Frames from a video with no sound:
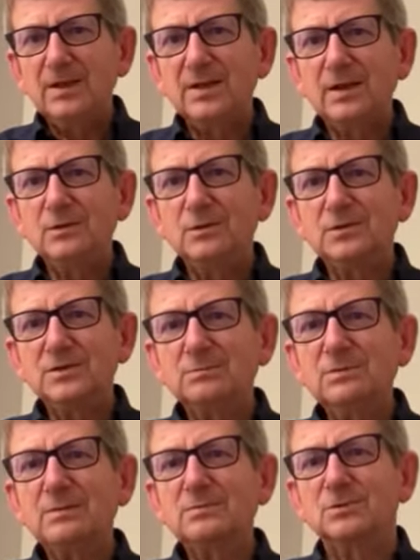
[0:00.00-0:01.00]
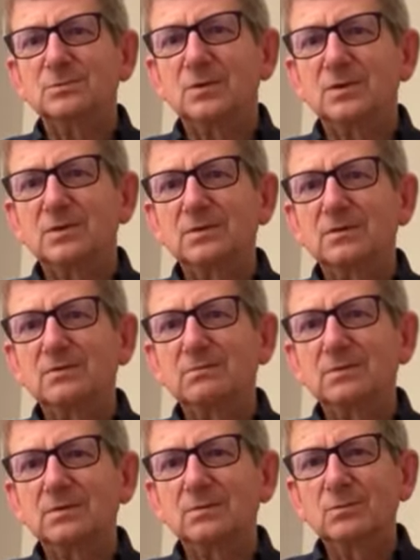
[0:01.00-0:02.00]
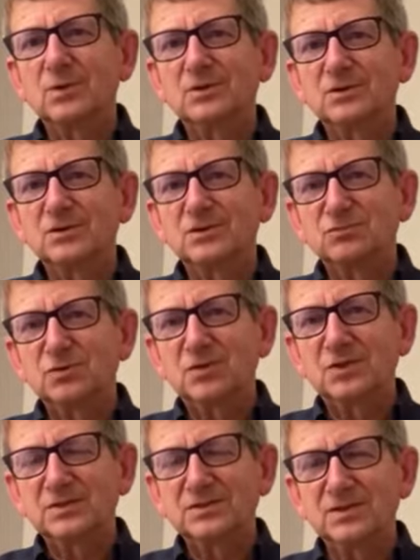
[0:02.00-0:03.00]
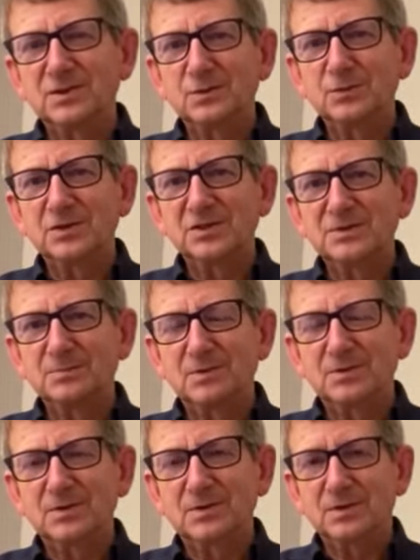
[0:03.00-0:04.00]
Now, sometimes when we Christians read things in the Old Testament,